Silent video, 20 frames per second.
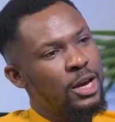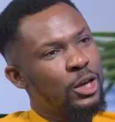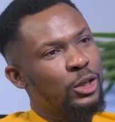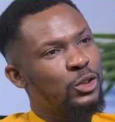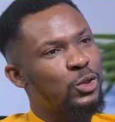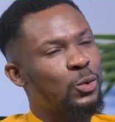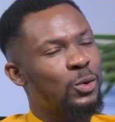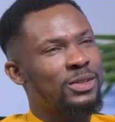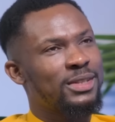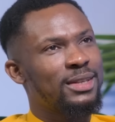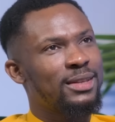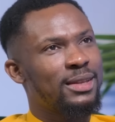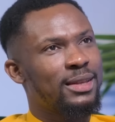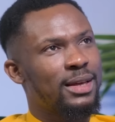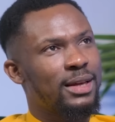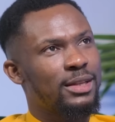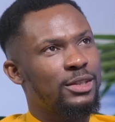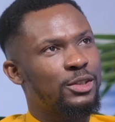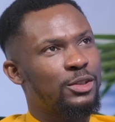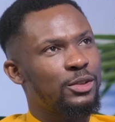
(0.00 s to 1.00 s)
So was it
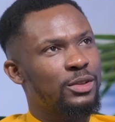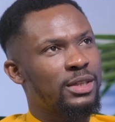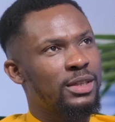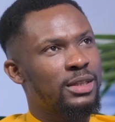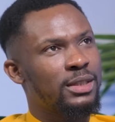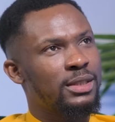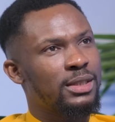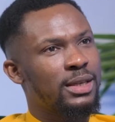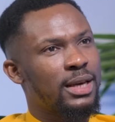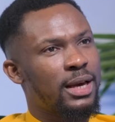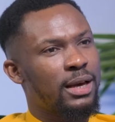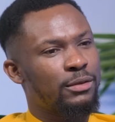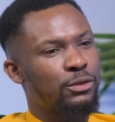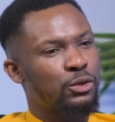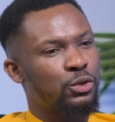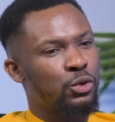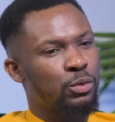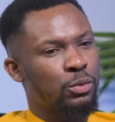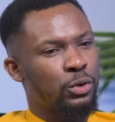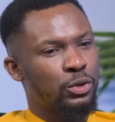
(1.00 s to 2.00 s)
that you didn't have
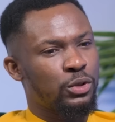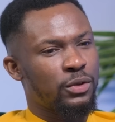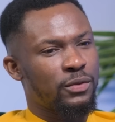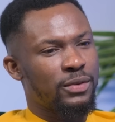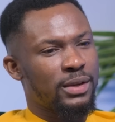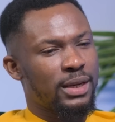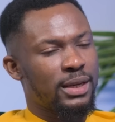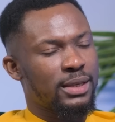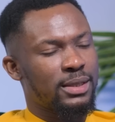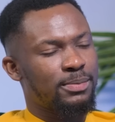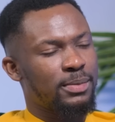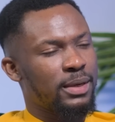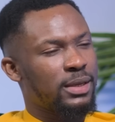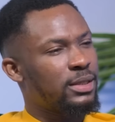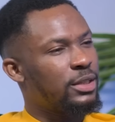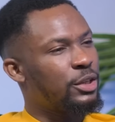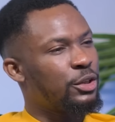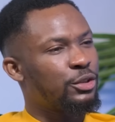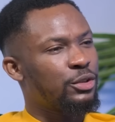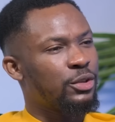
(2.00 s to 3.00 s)
so much of an
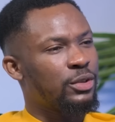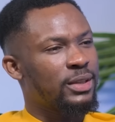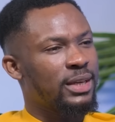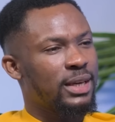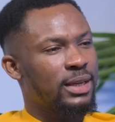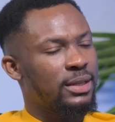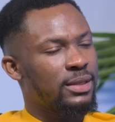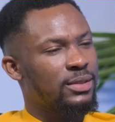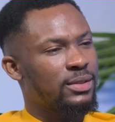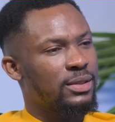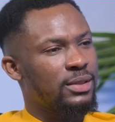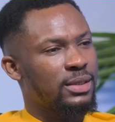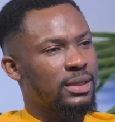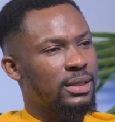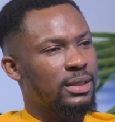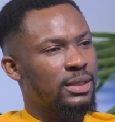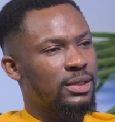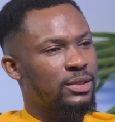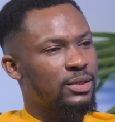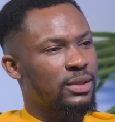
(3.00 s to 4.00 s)
expectation getting
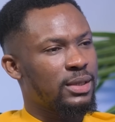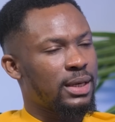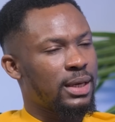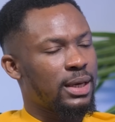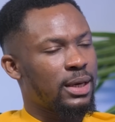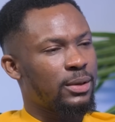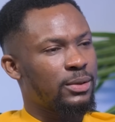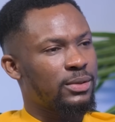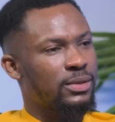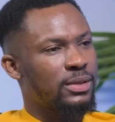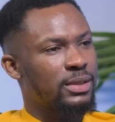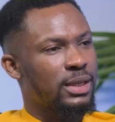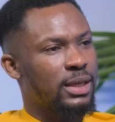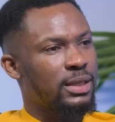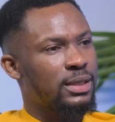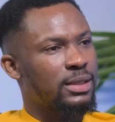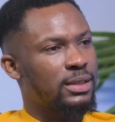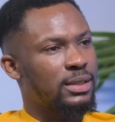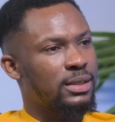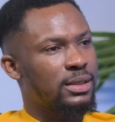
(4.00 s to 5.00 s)
into the house
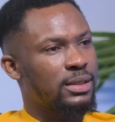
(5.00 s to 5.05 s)
that